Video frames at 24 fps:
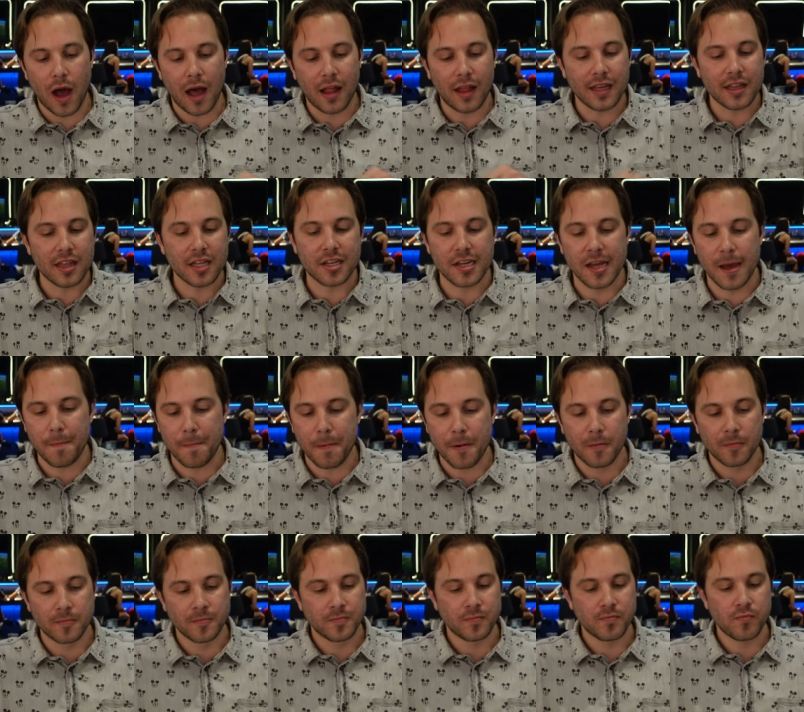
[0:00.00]
I like the dip,
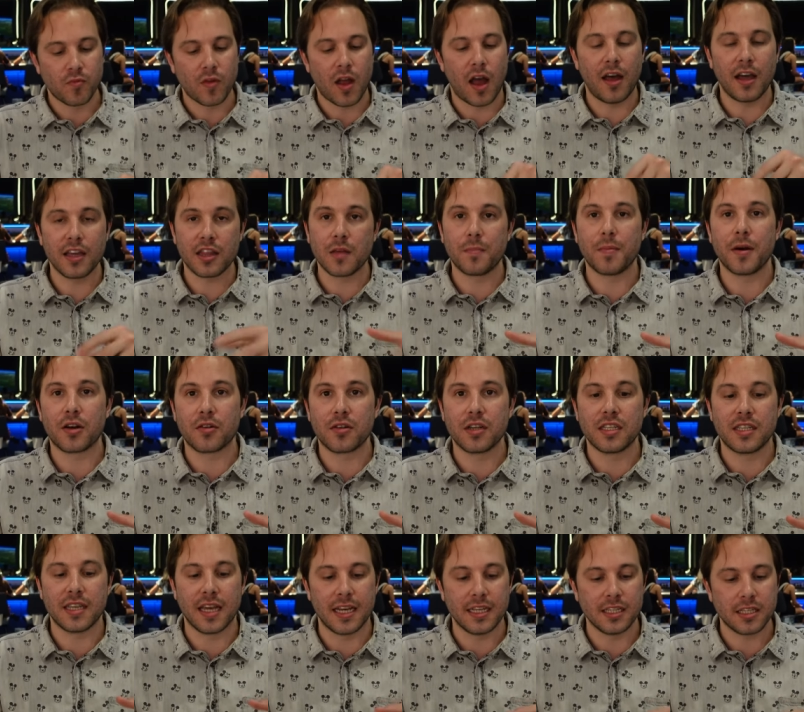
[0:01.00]
I like the buttery
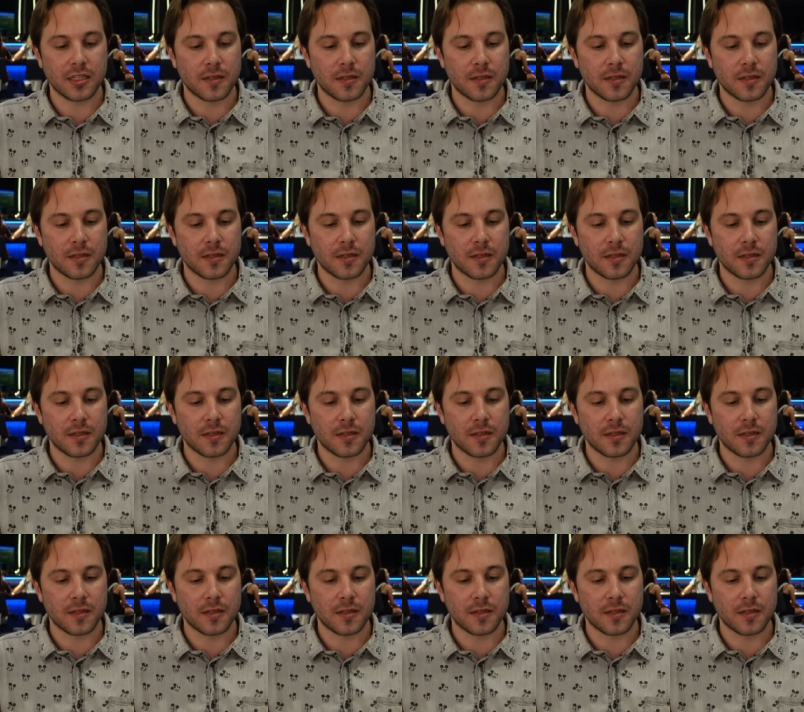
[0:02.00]
taste.